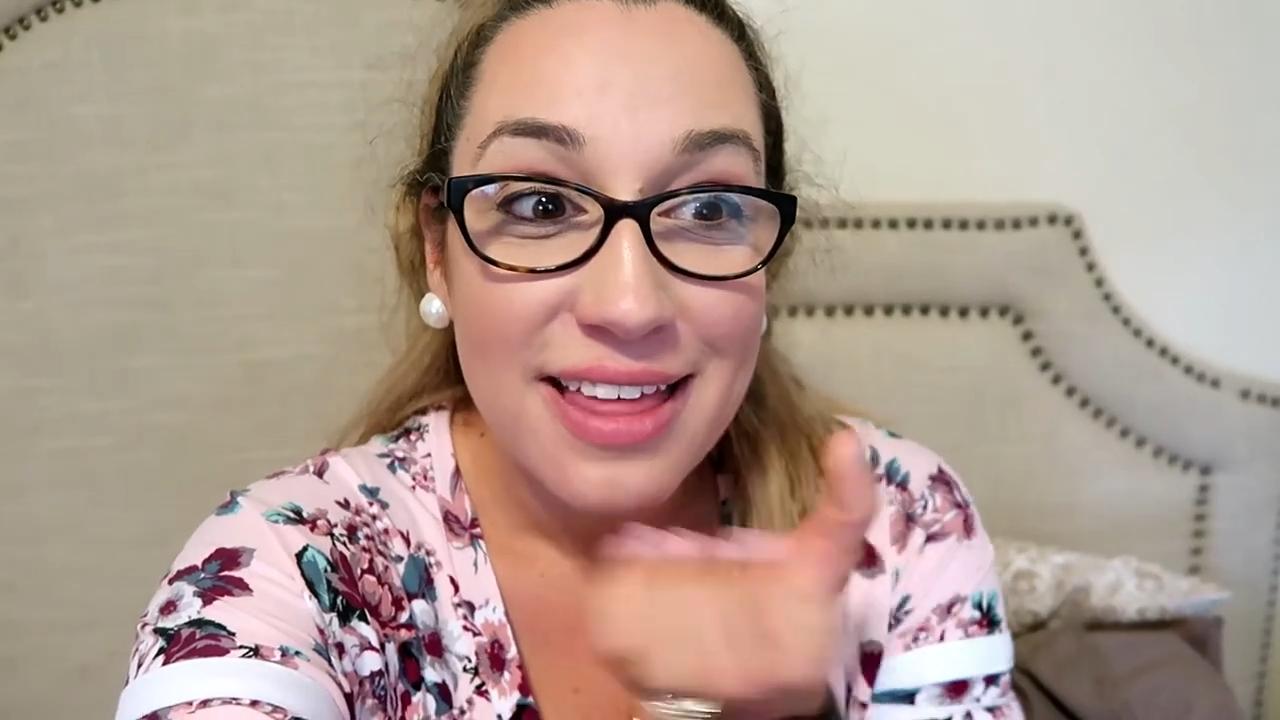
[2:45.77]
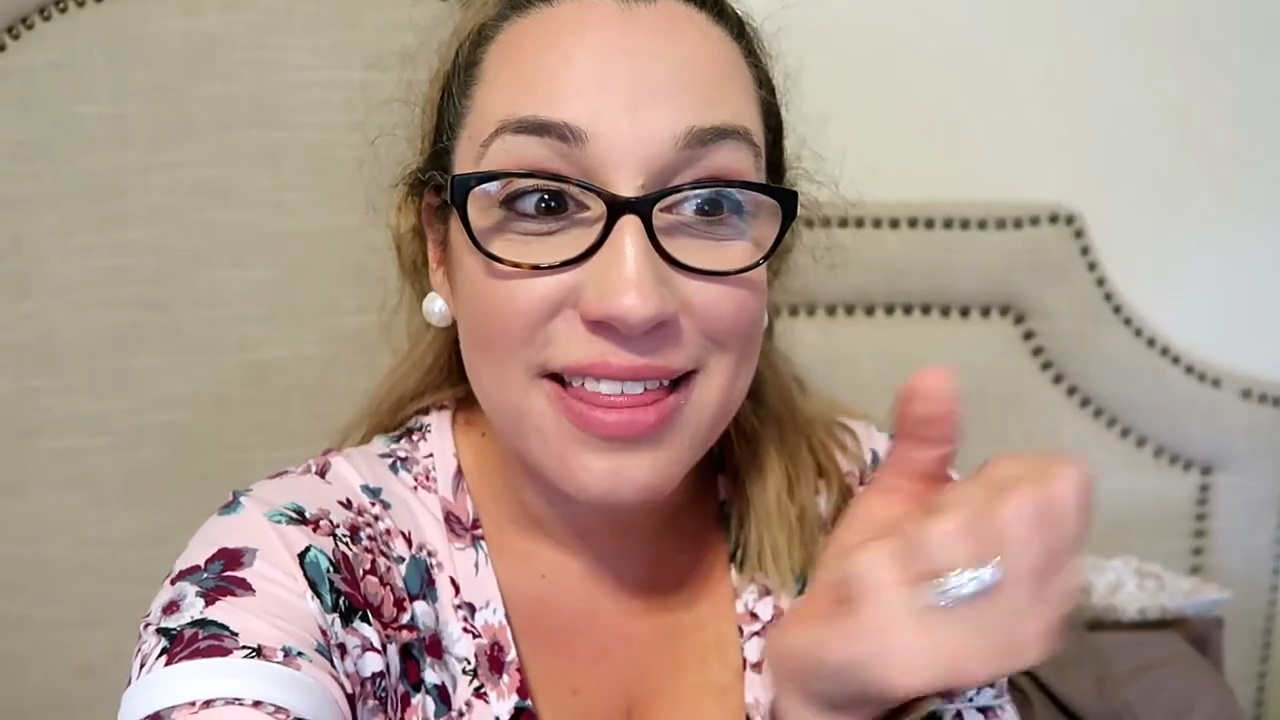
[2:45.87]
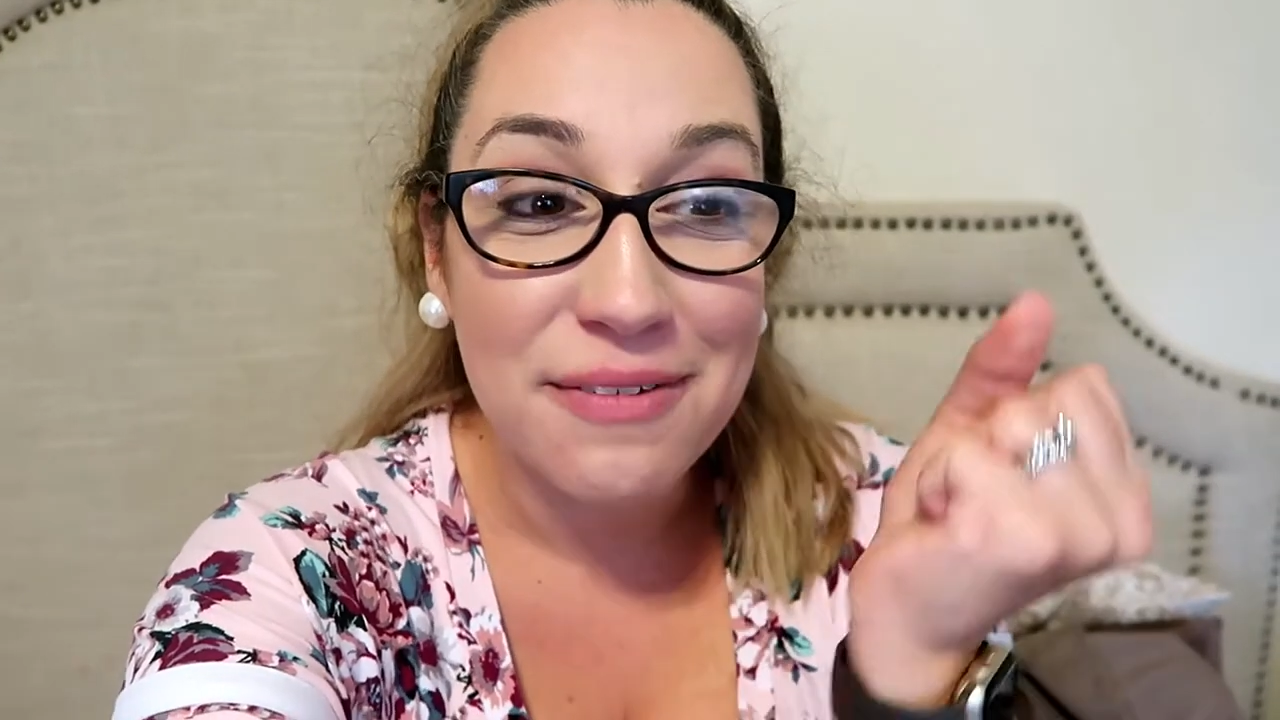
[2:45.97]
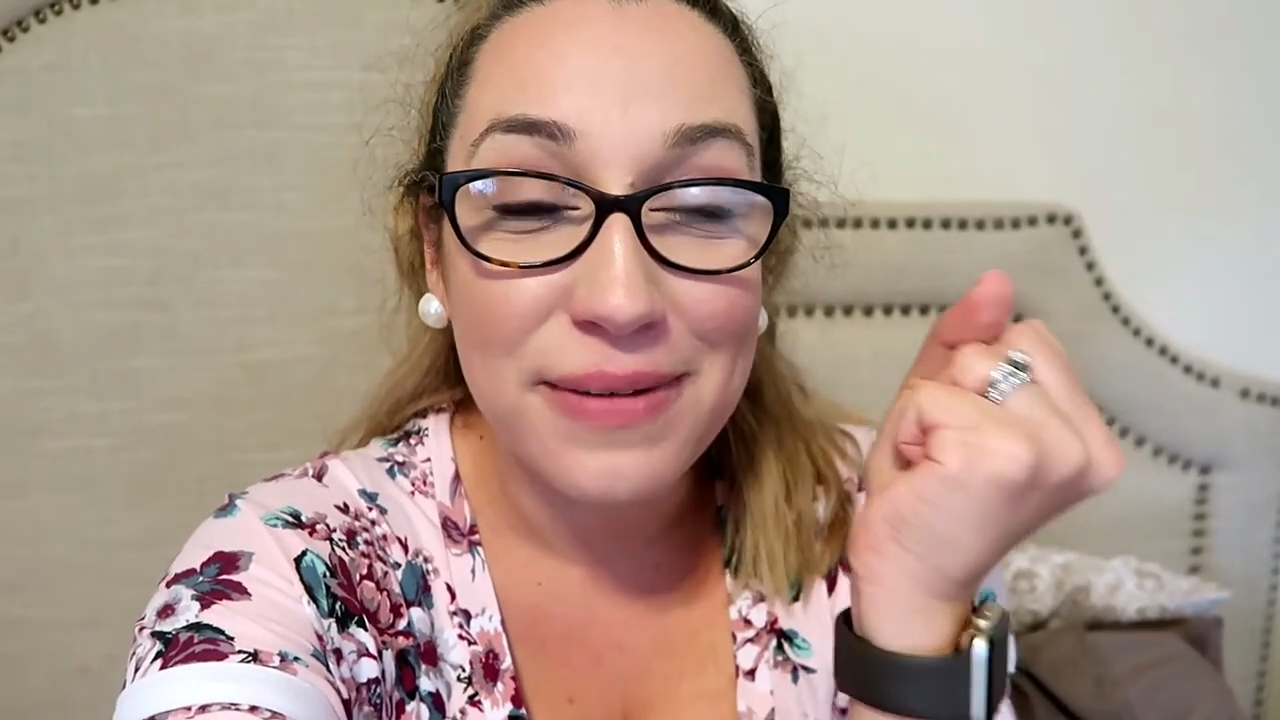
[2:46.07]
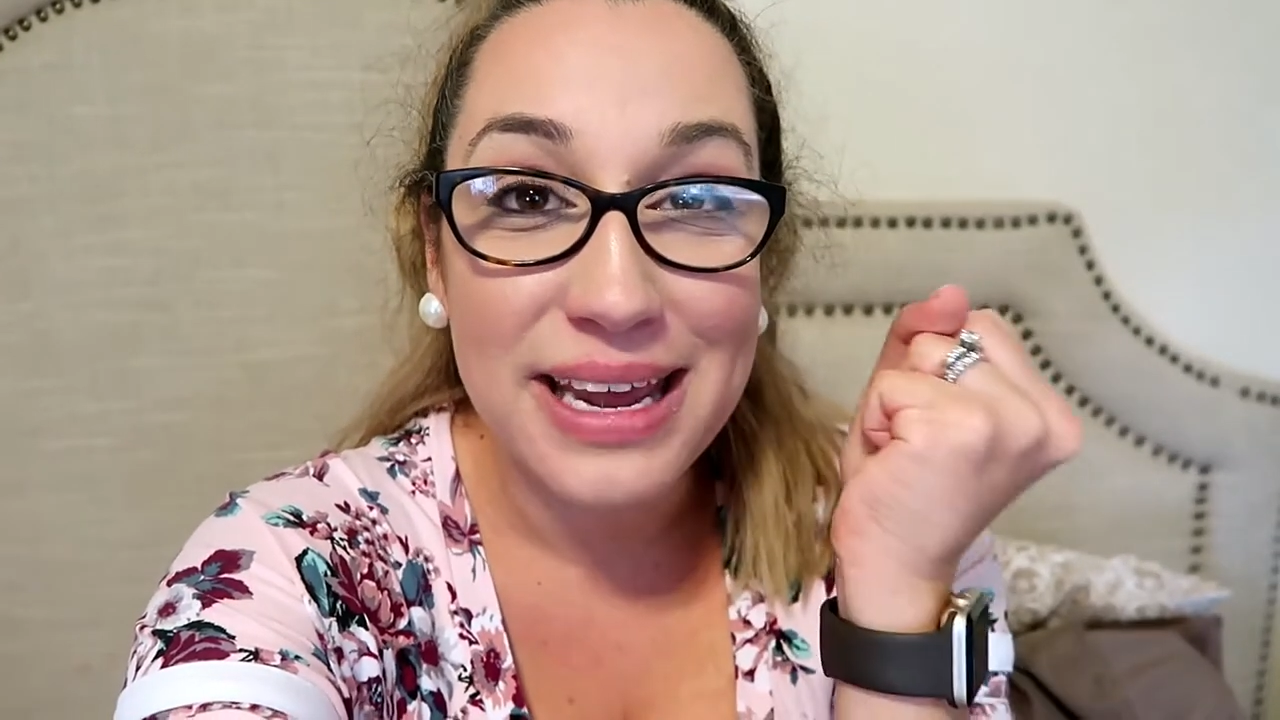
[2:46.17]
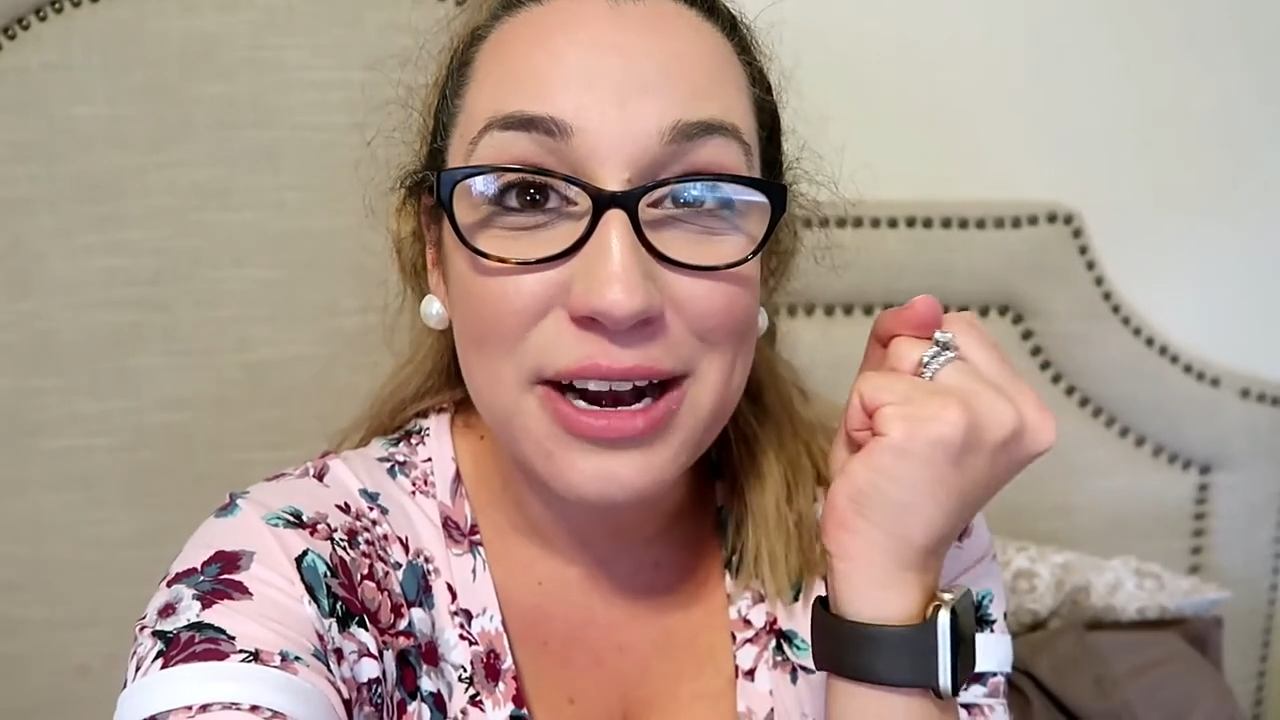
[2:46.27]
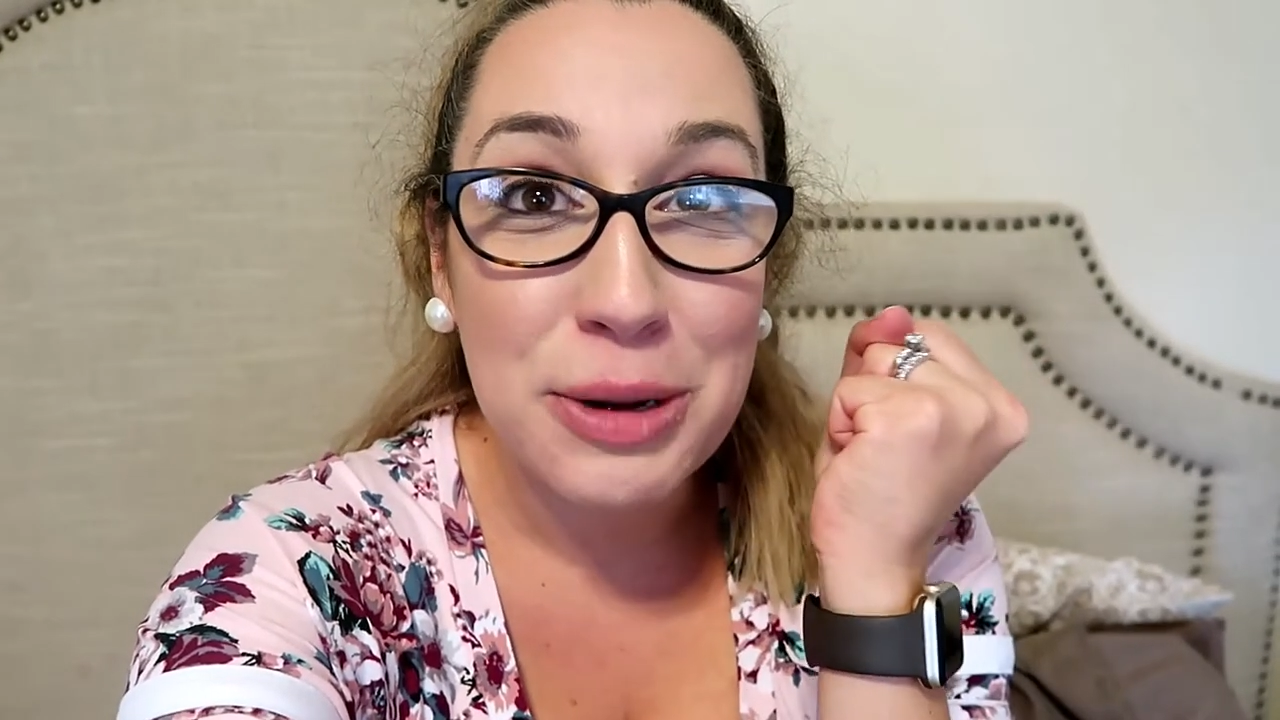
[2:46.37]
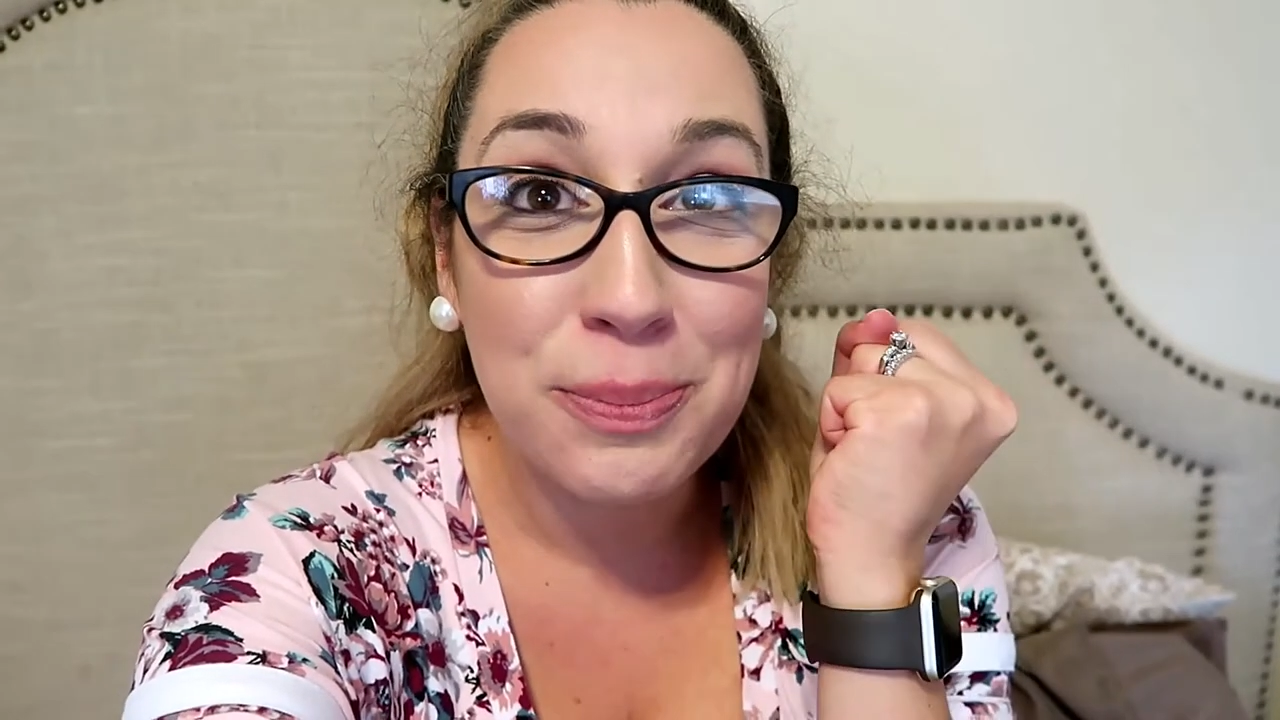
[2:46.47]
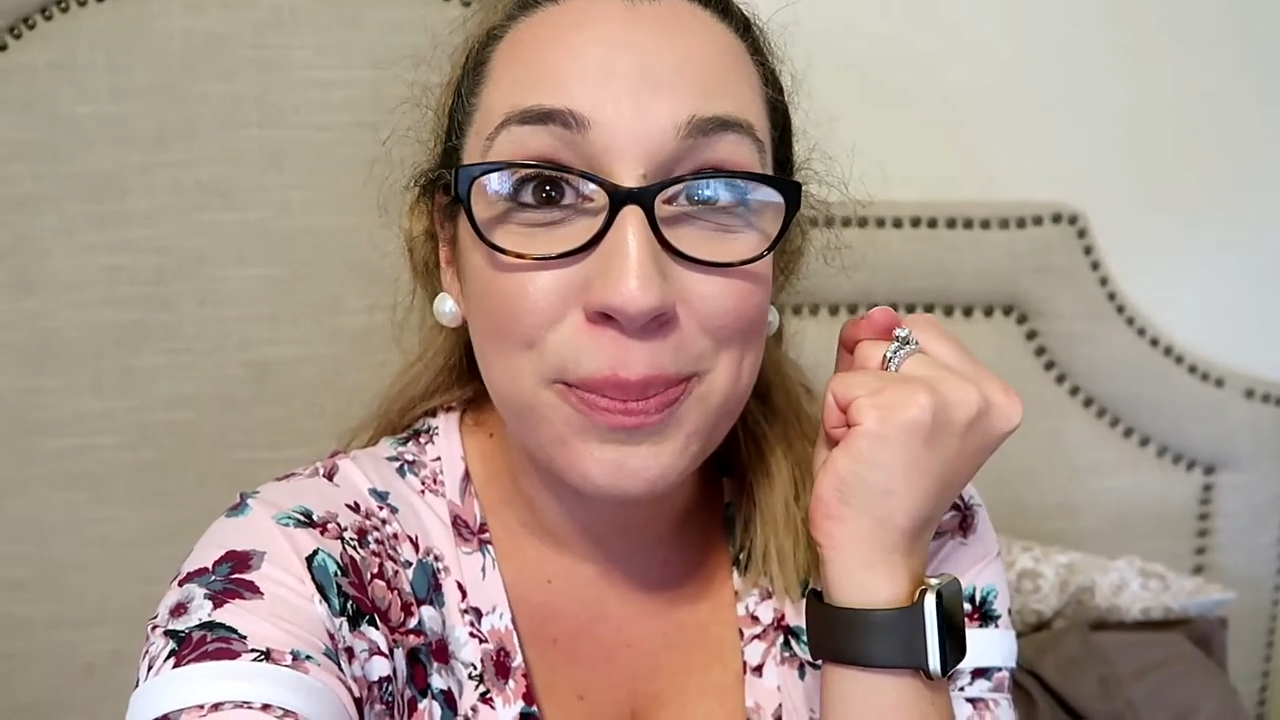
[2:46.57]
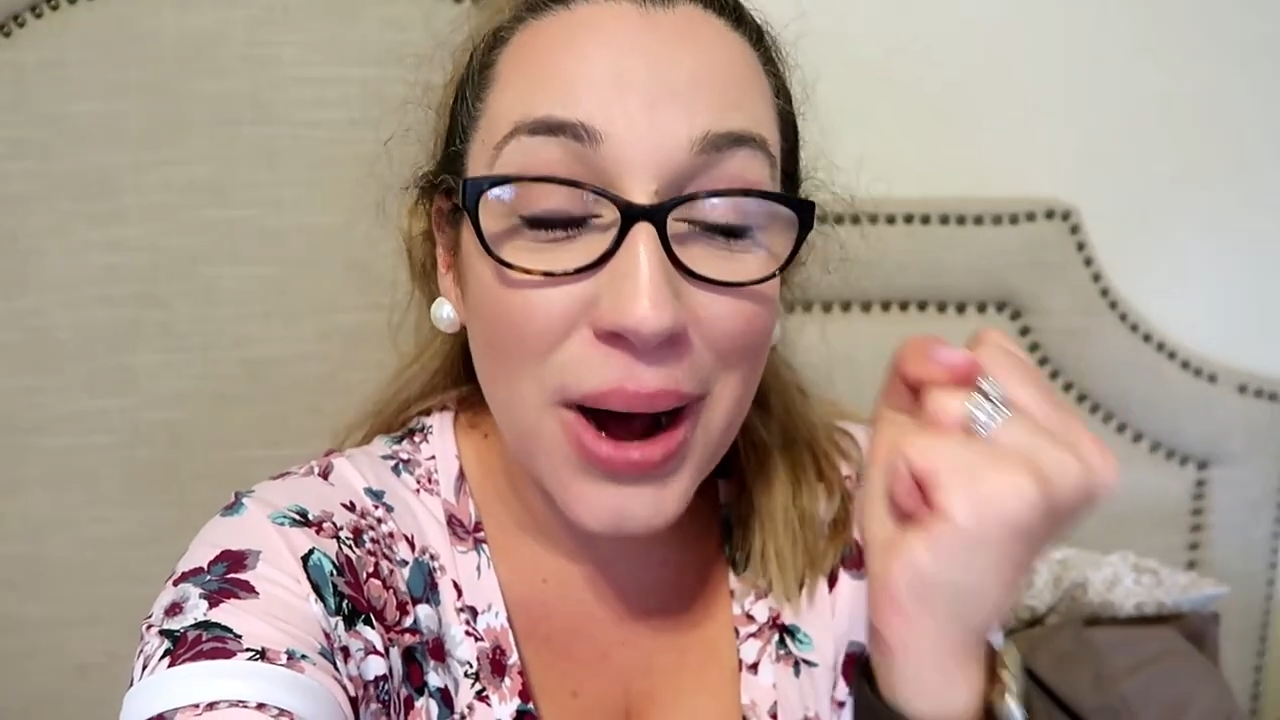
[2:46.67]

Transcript: that we get a